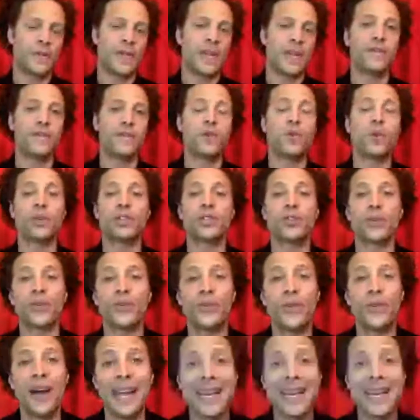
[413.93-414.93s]
If you want your
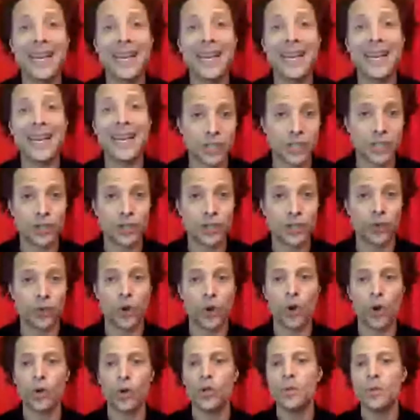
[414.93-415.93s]
finances to
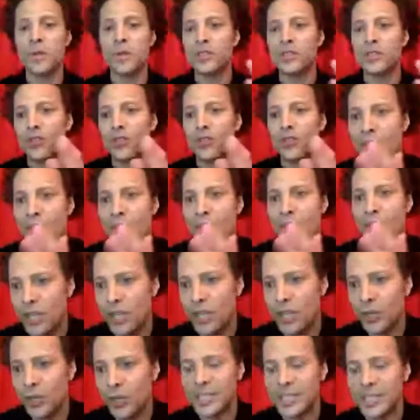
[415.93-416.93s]
grow, you must track
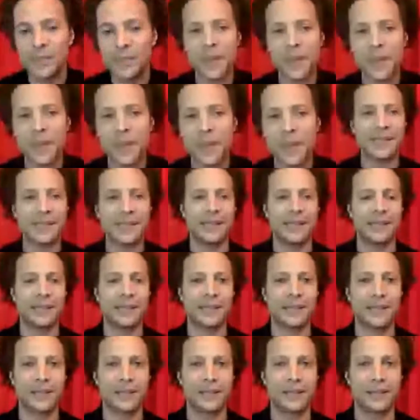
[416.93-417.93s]
your
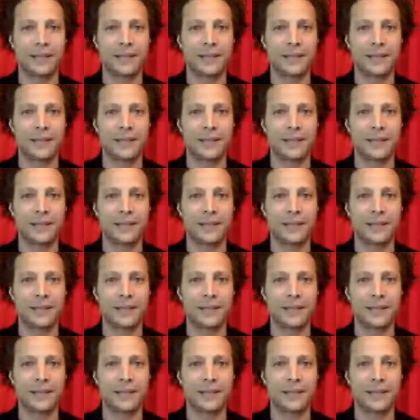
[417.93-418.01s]
expenses.